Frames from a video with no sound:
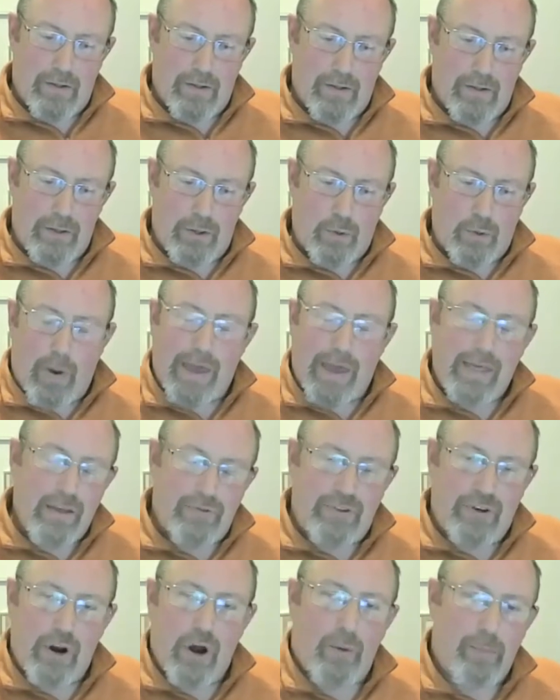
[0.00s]
the
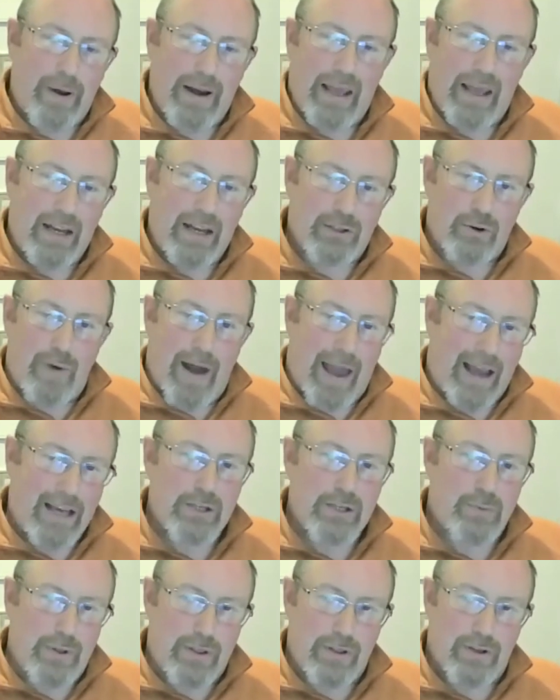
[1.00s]
phenomenon
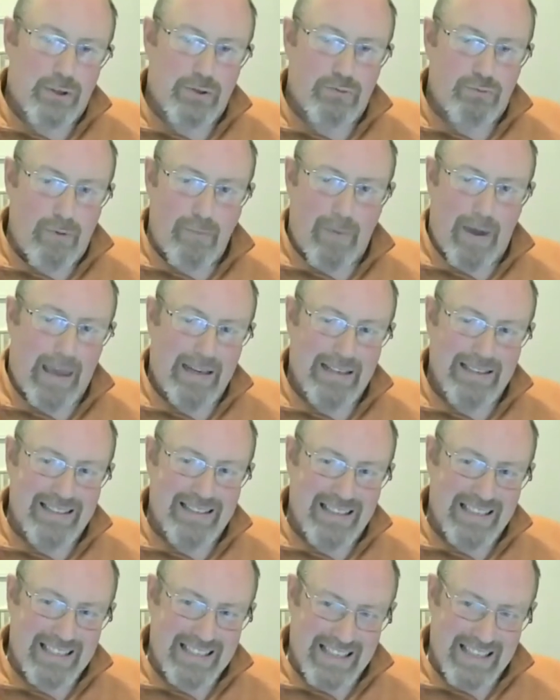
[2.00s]
interacts with us remains
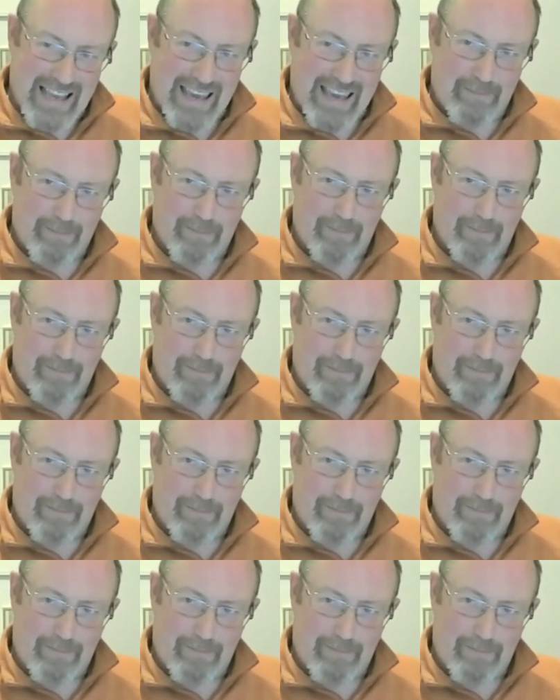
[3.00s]
the same.